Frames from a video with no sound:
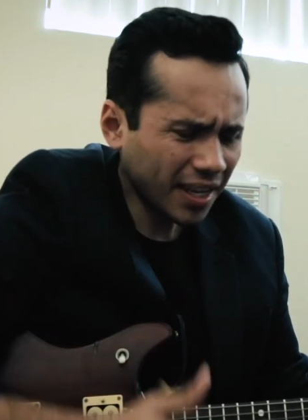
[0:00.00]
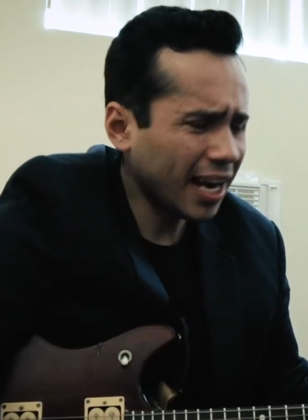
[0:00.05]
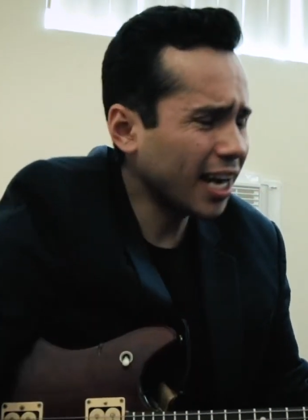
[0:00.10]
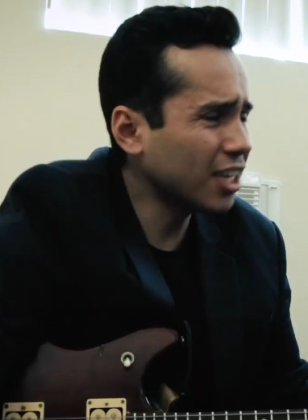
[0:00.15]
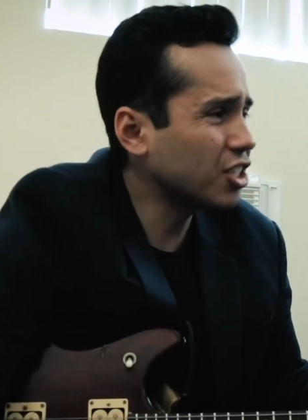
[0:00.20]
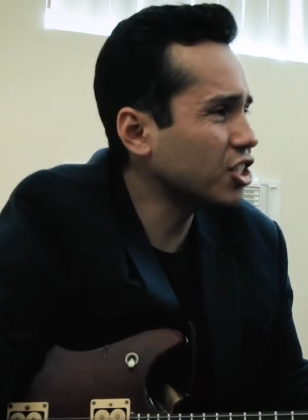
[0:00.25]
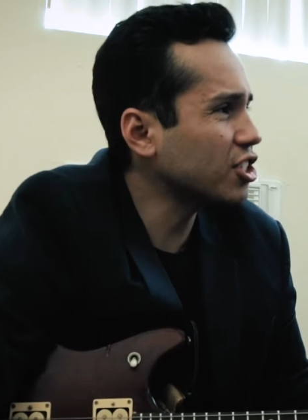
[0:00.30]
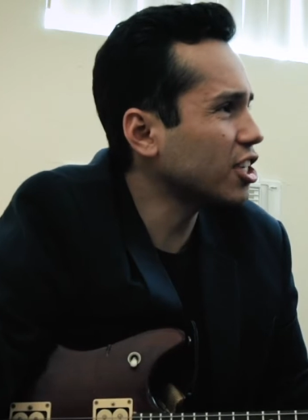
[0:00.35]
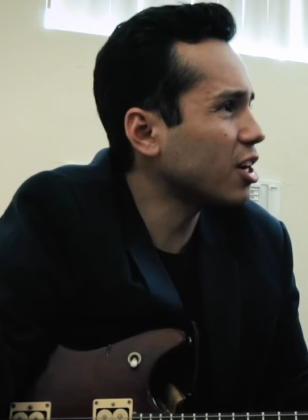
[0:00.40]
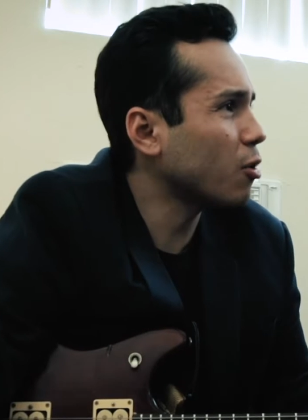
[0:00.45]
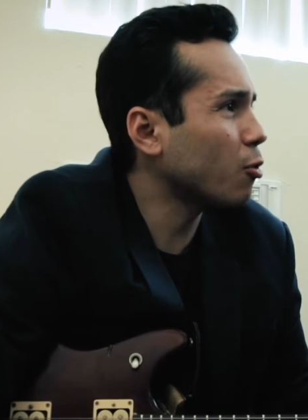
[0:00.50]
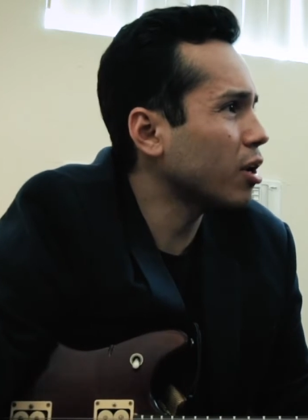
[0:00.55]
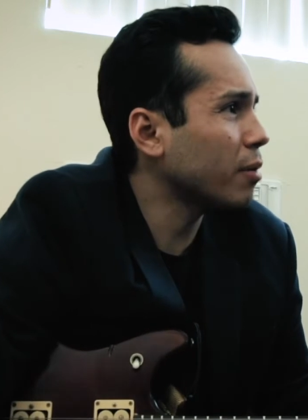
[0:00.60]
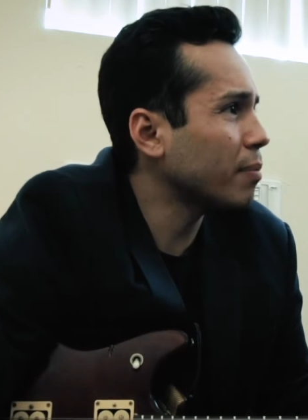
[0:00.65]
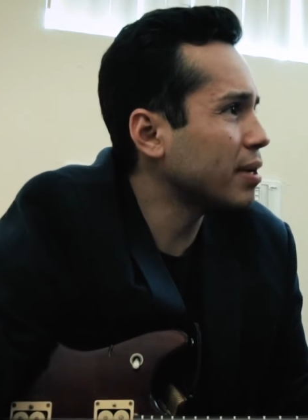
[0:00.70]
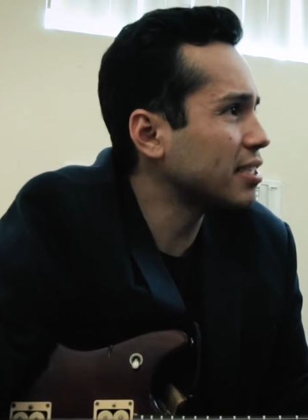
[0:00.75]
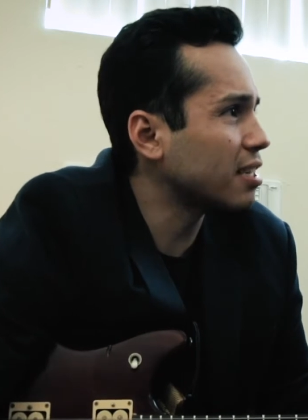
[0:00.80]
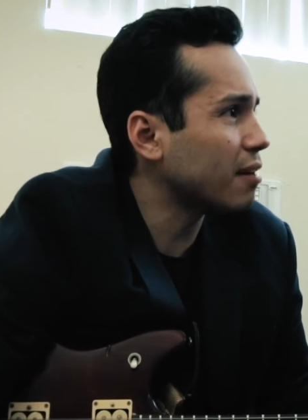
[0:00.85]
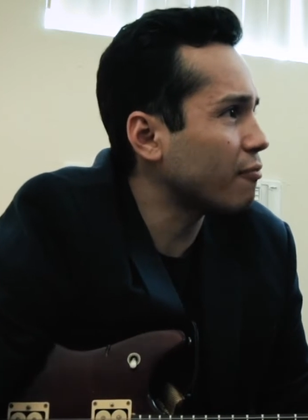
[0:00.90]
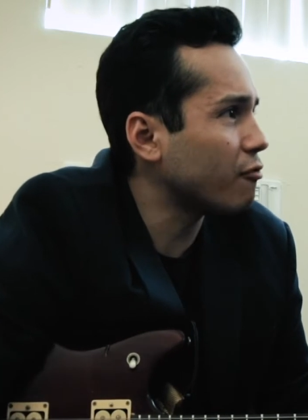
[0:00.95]
I just didn't want to
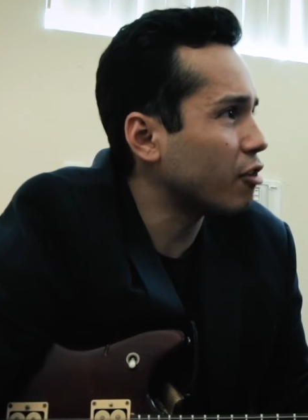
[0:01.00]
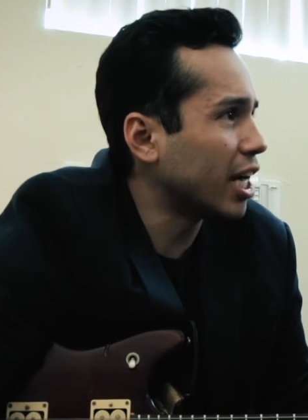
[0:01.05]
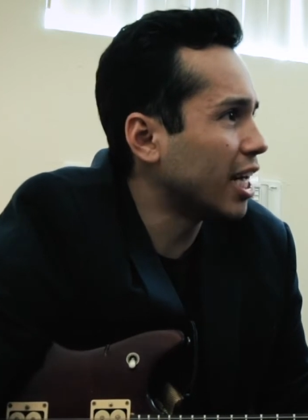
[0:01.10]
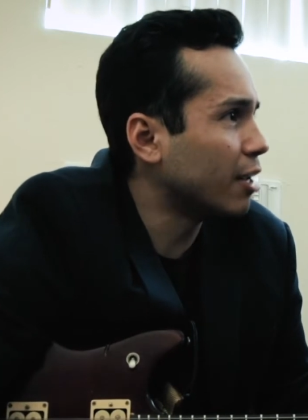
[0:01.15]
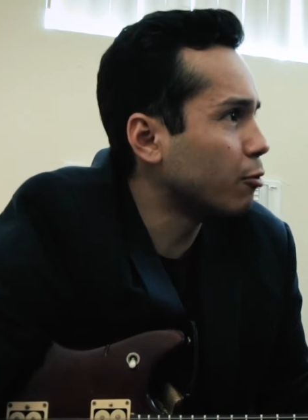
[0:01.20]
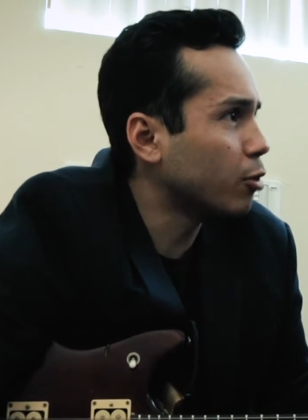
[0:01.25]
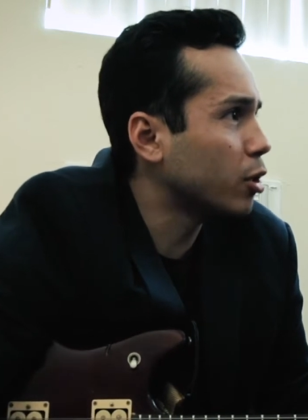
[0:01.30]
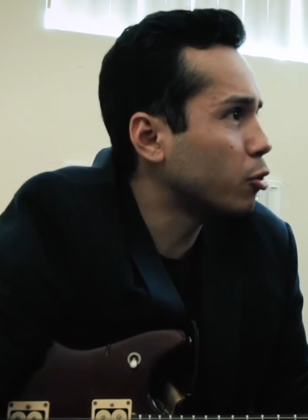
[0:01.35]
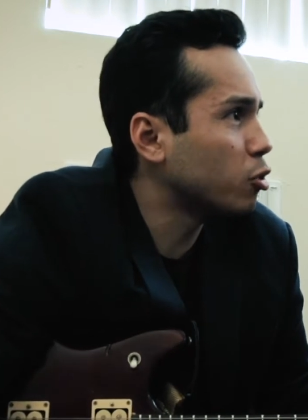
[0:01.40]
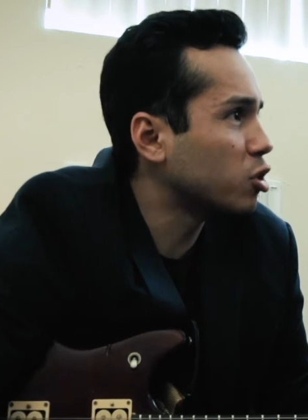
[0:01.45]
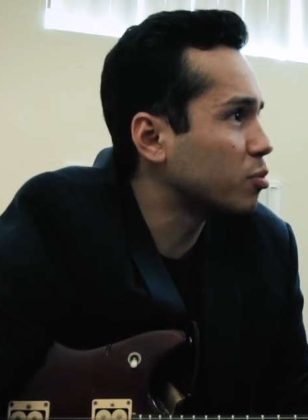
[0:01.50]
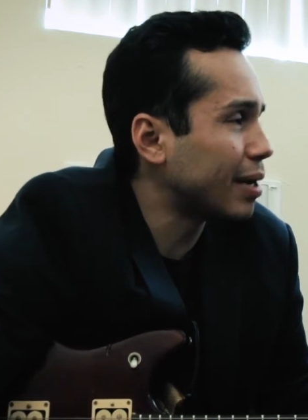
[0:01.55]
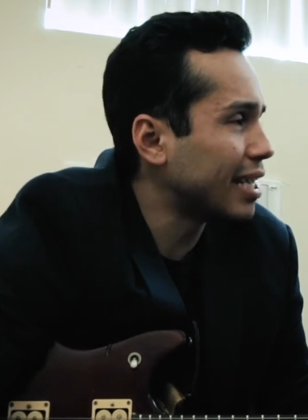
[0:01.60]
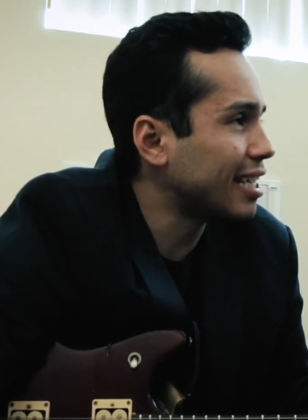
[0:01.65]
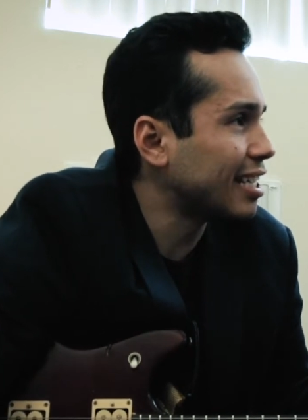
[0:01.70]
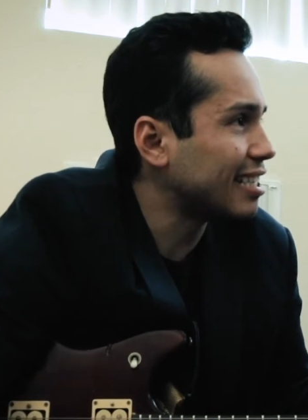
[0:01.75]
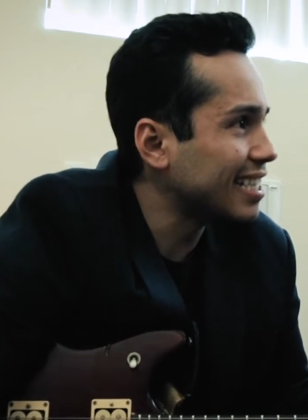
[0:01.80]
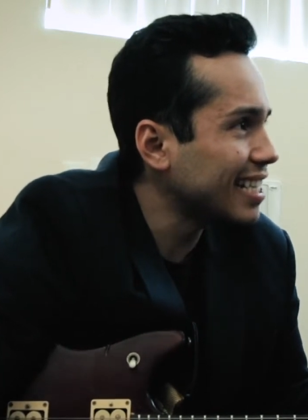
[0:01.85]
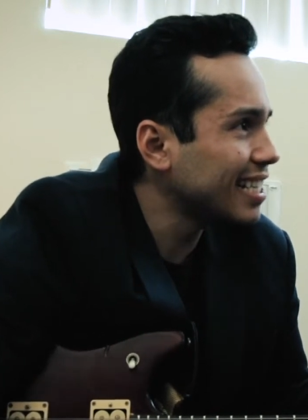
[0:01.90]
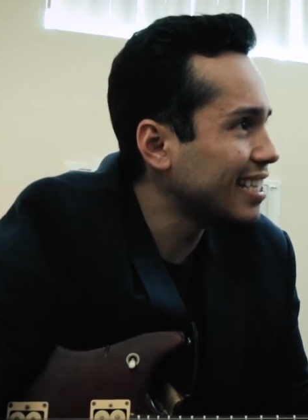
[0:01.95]
mess it up for anyone who was
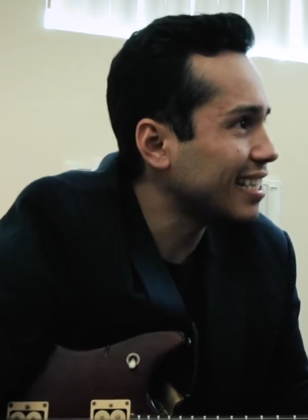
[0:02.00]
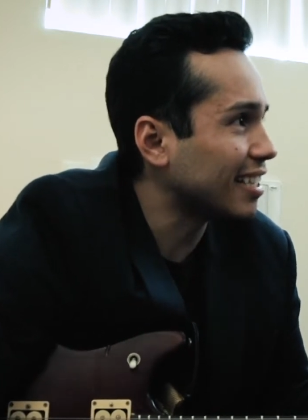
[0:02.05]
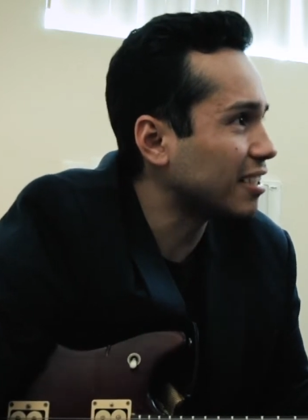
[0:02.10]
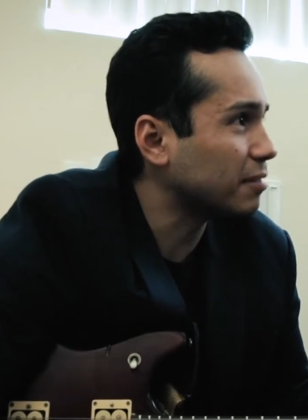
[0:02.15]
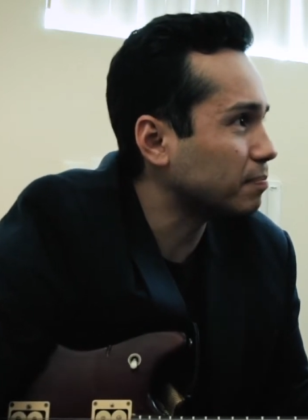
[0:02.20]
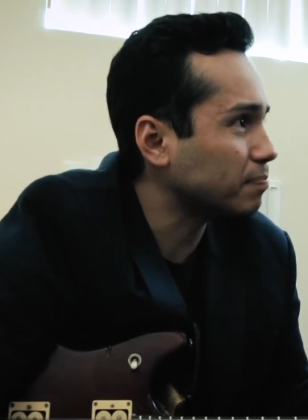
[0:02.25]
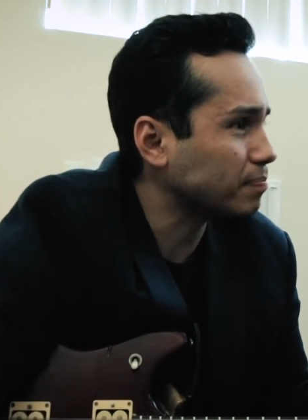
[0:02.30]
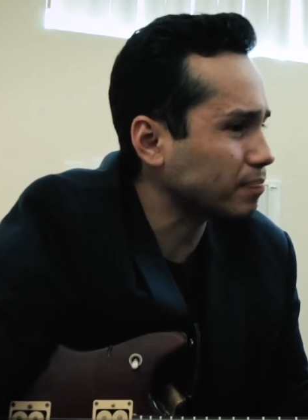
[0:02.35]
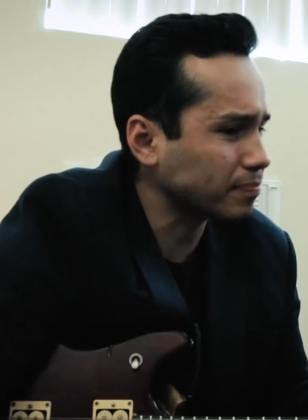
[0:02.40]
paying a ticket.